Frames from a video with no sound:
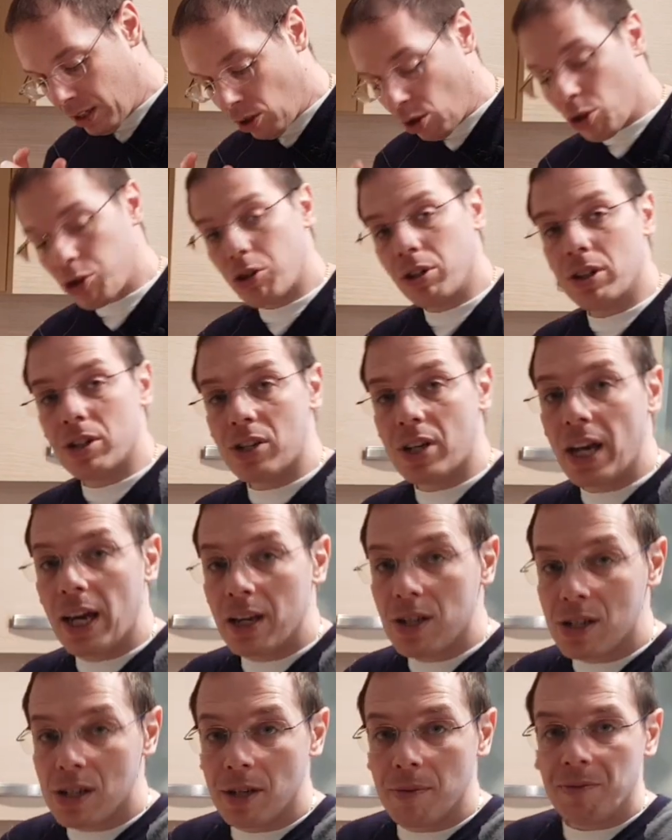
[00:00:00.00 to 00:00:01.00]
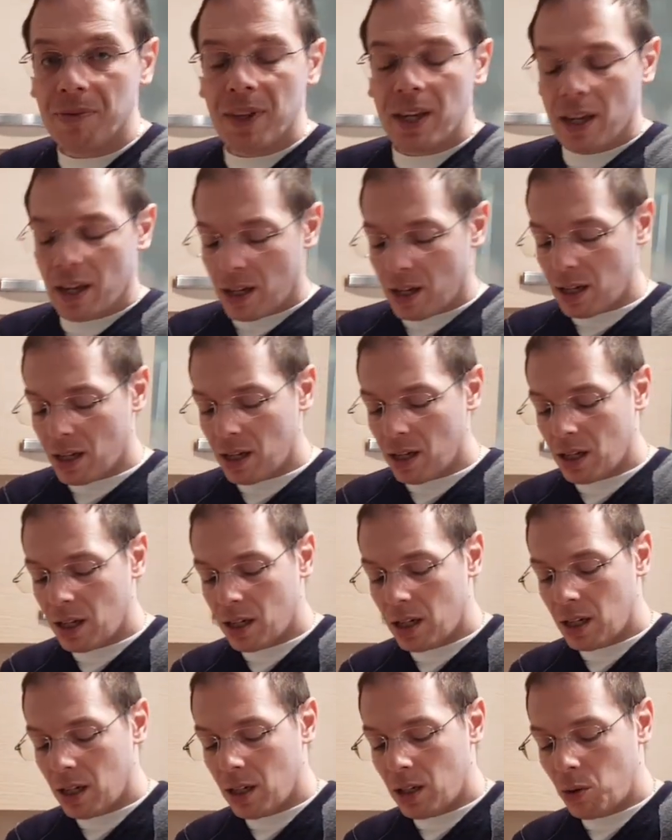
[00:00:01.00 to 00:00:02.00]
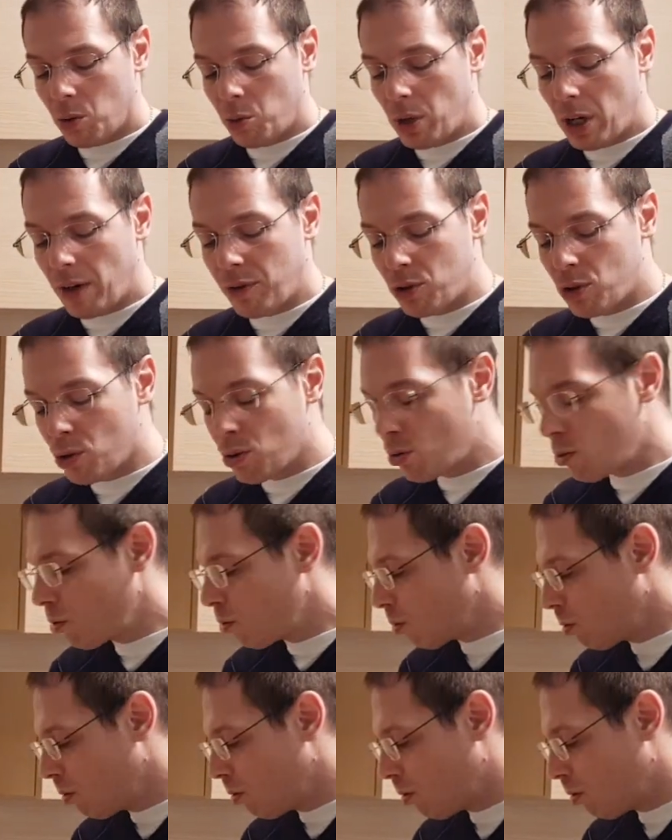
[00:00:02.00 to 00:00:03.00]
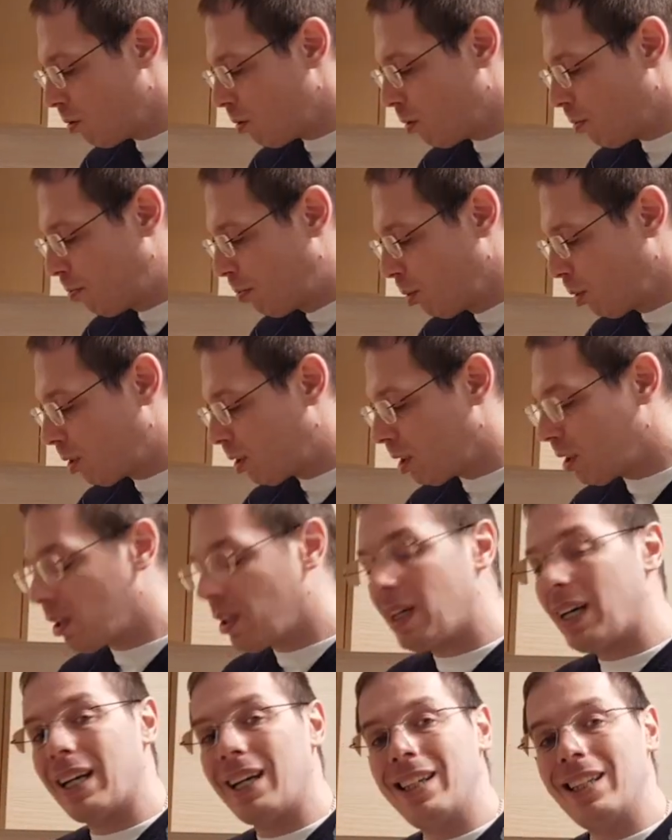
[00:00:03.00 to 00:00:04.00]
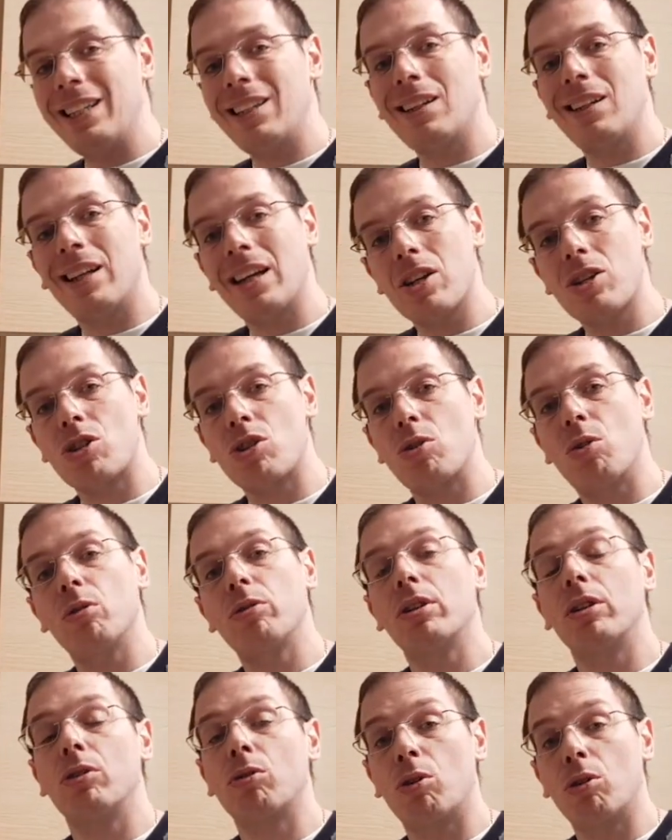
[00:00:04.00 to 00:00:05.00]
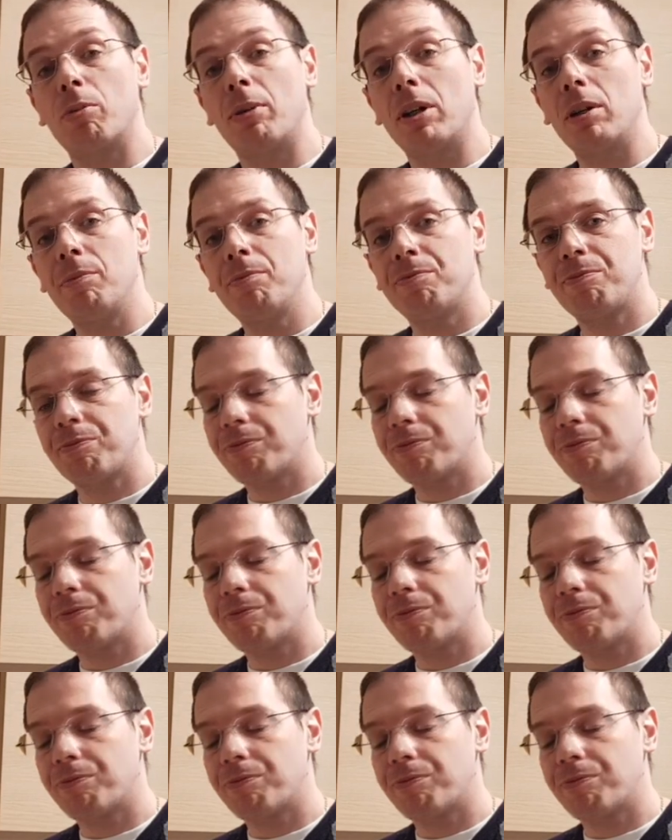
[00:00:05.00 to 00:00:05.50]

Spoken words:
Also in this case, we have to put a little less salt than normal,